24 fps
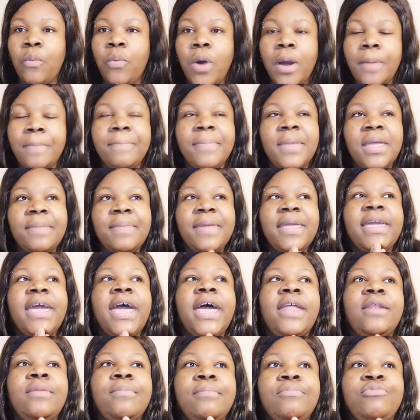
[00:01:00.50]
I want Mimi
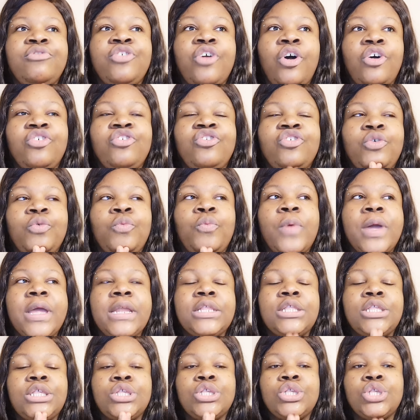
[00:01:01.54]
and Josh to
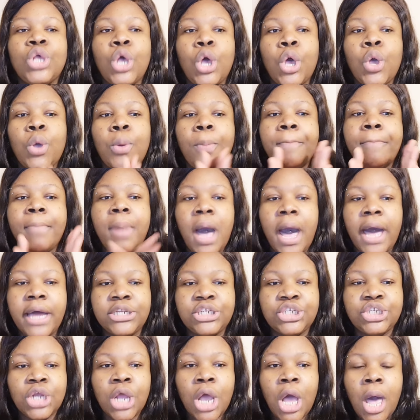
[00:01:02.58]
win so
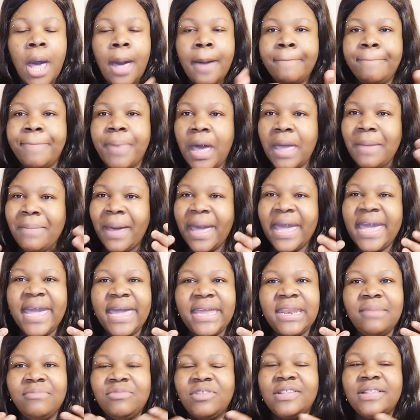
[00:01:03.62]
much. But in my
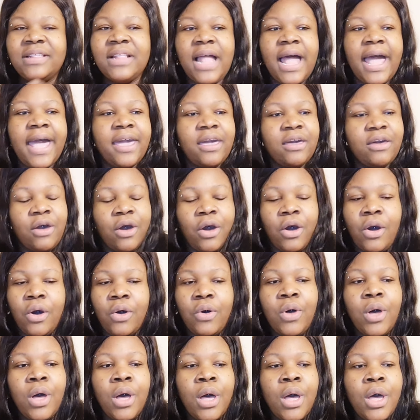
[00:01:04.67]
head, I'm just like,
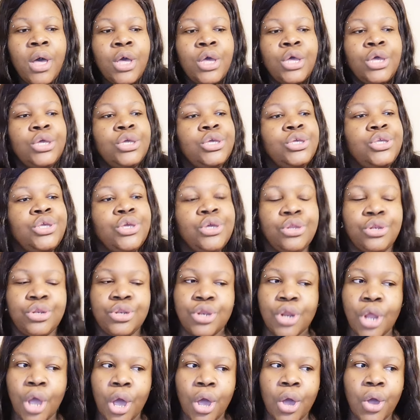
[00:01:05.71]
girl, you
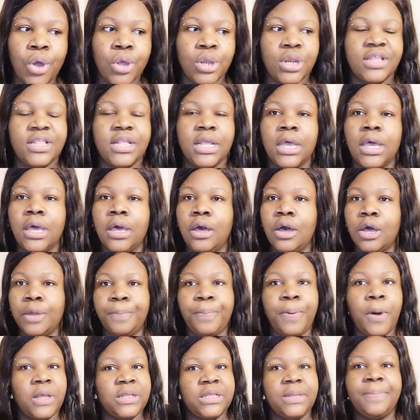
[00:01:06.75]
know there's a
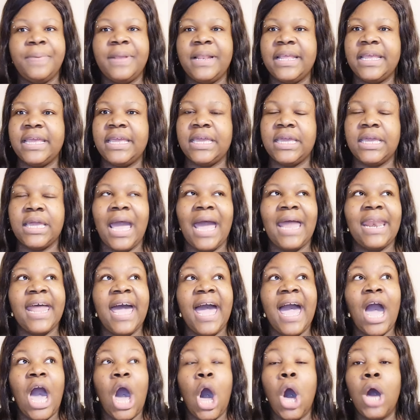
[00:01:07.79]
good possibility. And
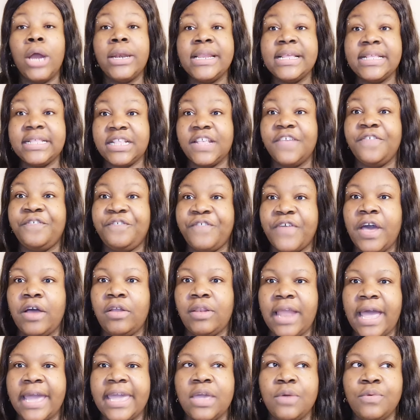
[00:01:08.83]
I honestly
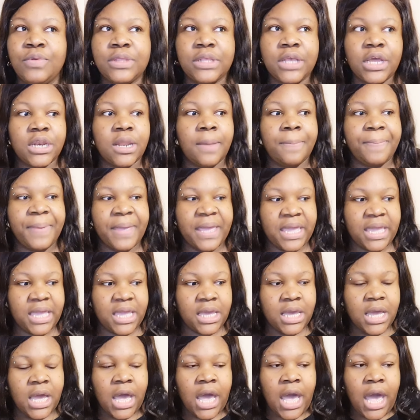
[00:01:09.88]
felt like it was going to
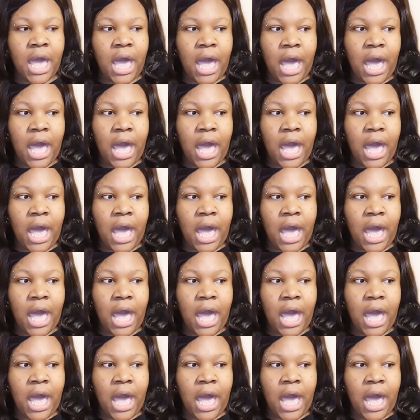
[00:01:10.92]
be